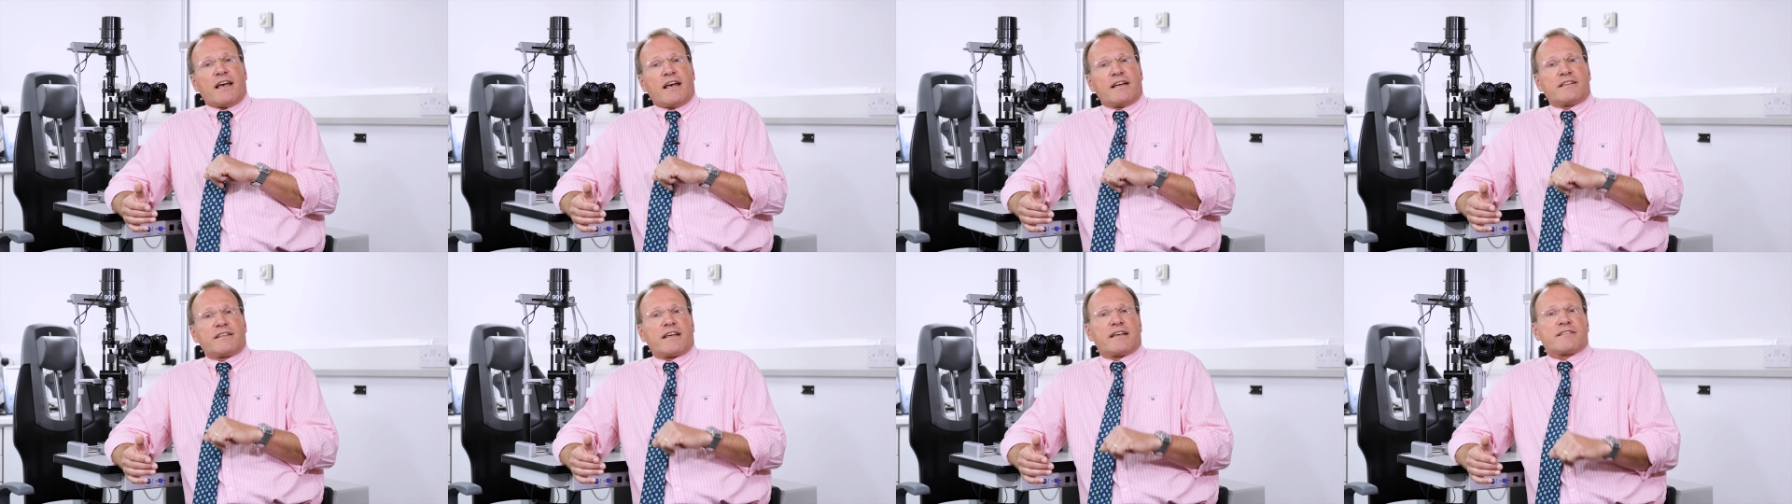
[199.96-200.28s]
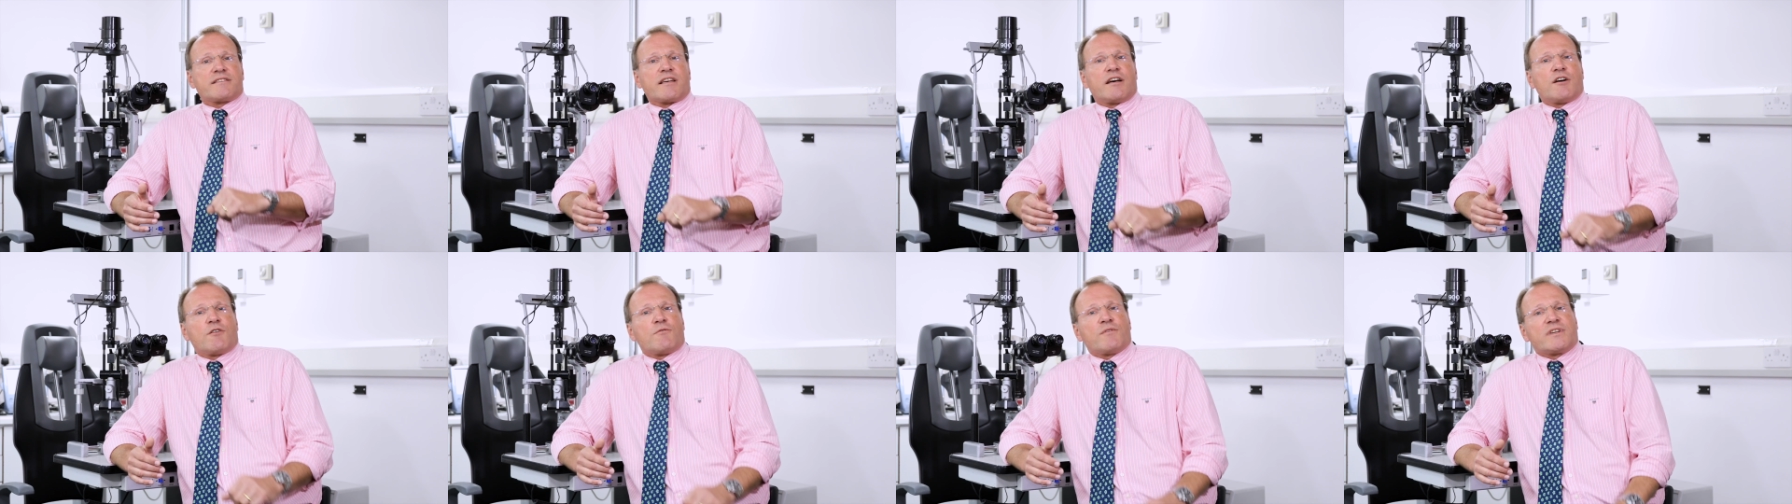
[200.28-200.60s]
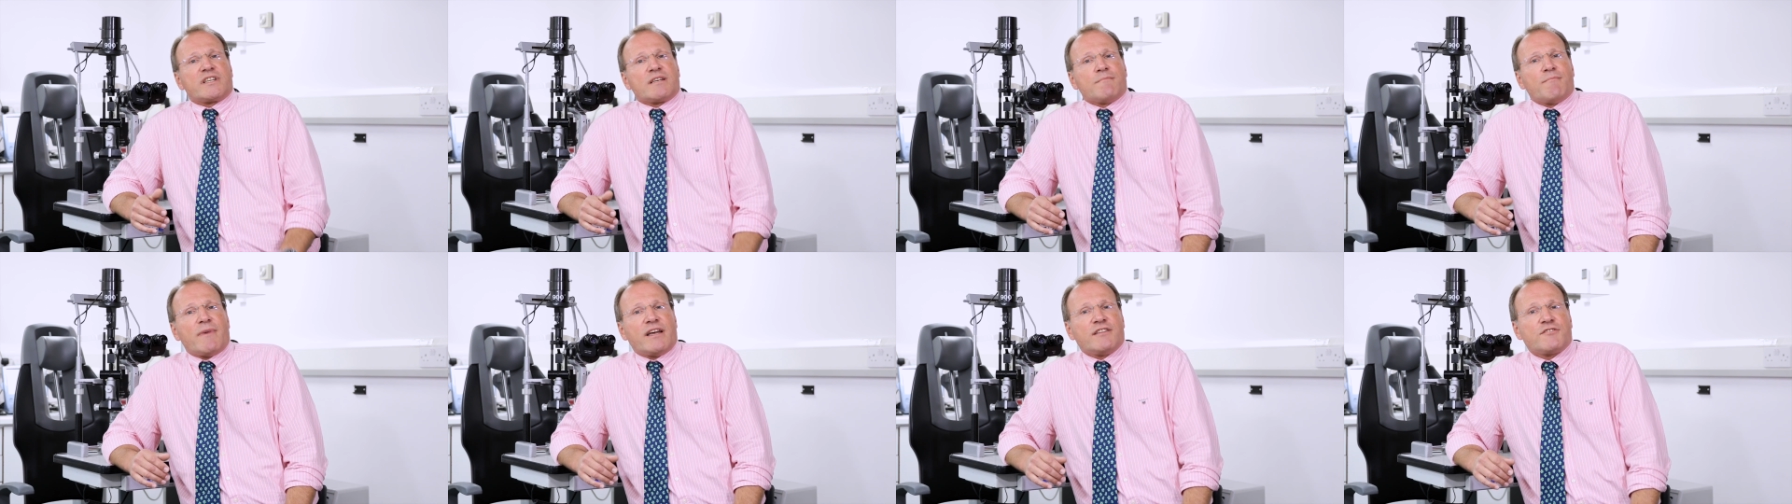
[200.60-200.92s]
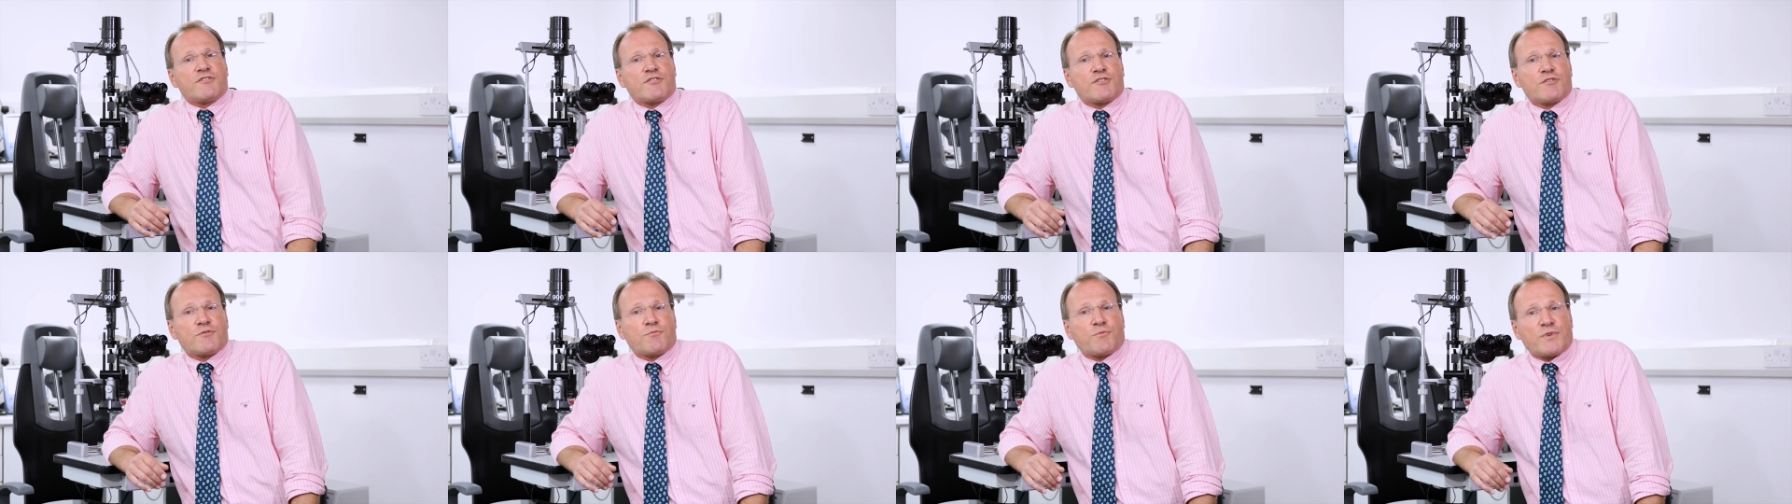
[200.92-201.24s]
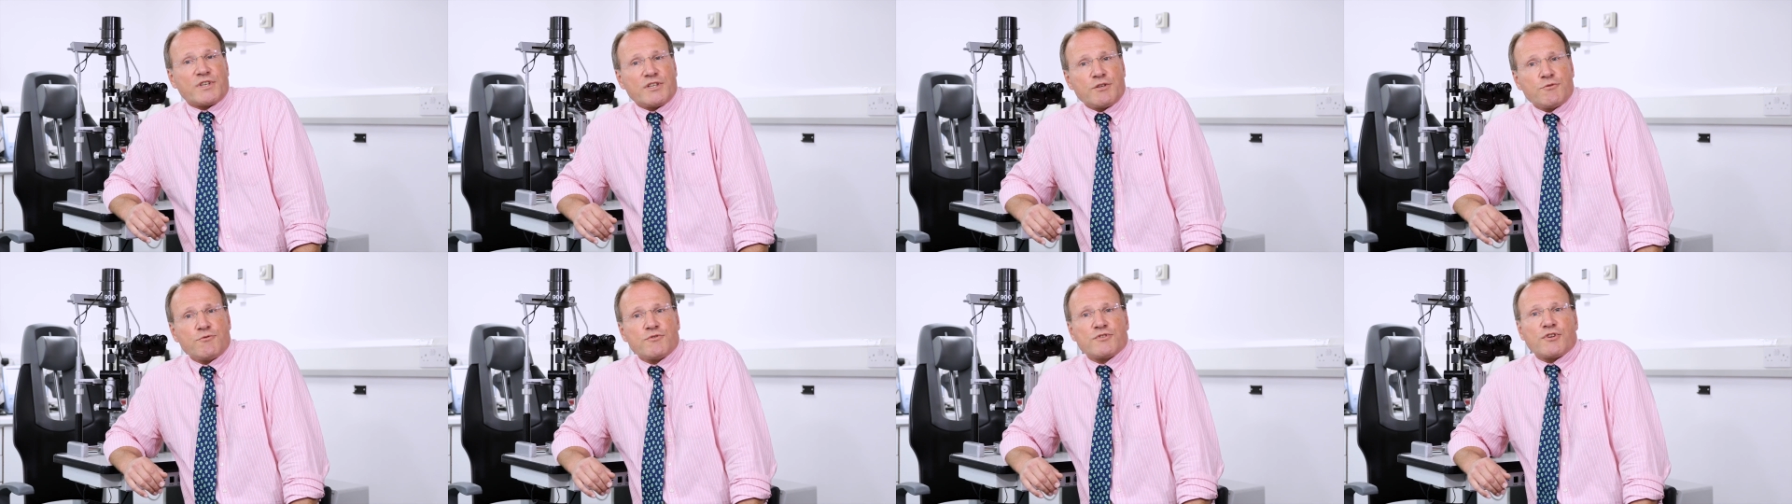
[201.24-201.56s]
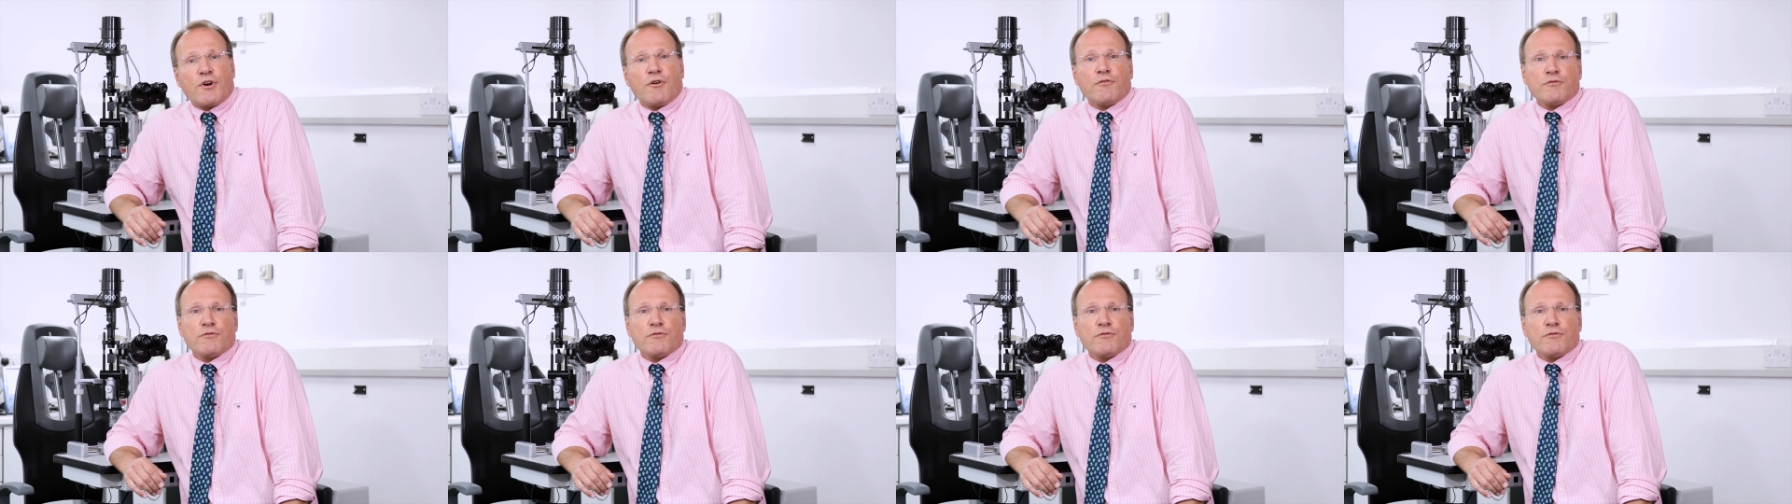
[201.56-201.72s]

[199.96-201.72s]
And as I already mentioned, we use